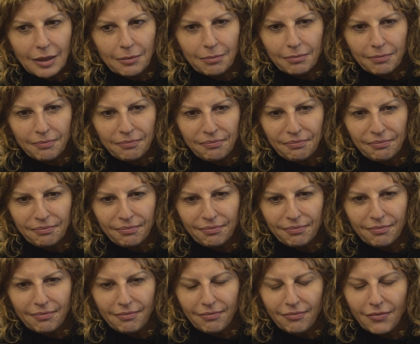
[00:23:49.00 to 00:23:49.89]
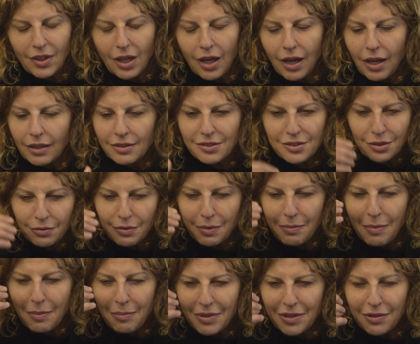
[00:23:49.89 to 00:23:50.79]
I still
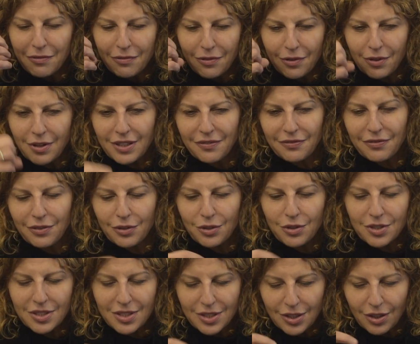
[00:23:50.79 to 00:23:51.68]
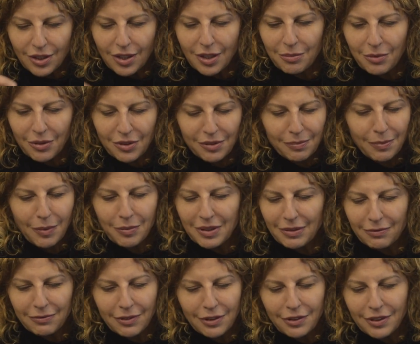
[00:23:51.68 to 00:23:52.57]
remember the very first time, I was
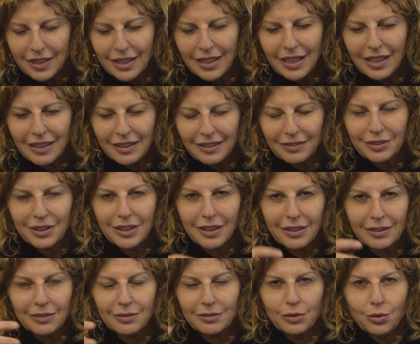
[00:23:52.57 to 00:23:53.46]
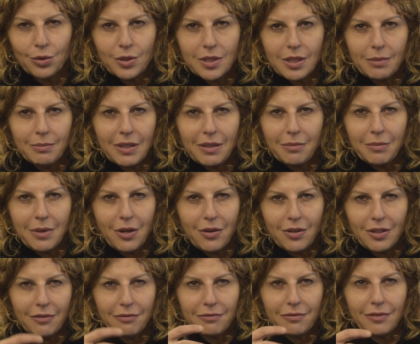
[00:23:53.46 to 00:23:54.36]
probably very young, when I looked at Mother
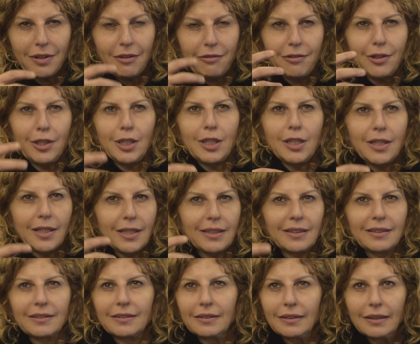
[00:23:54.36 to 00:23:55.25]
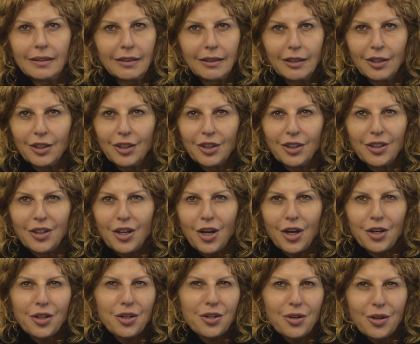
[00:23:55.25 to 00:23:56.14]
Mary and I felt like,
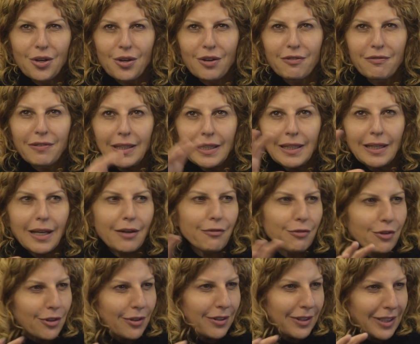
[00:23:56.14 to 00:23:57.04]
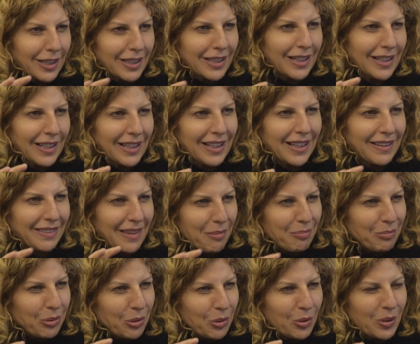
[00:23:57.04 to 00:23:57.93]
I don't know, I fell in love with her, you know, like at
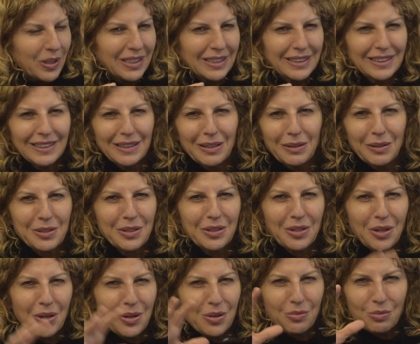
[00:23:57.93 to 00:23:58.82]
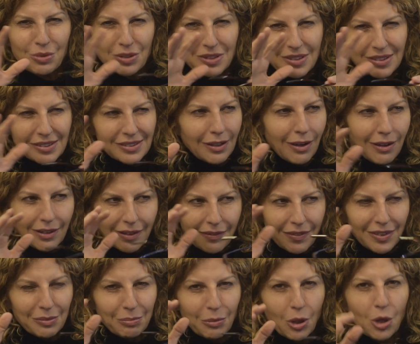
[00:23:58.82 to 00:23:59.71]
that point, you know, I don't know. It was just kind
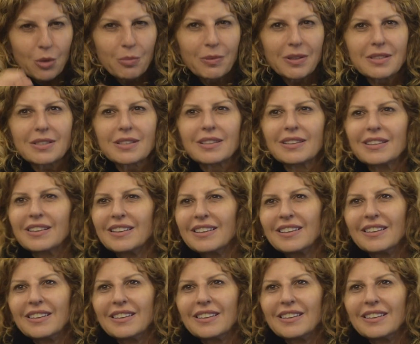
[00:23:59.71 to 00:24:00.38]
of this moment.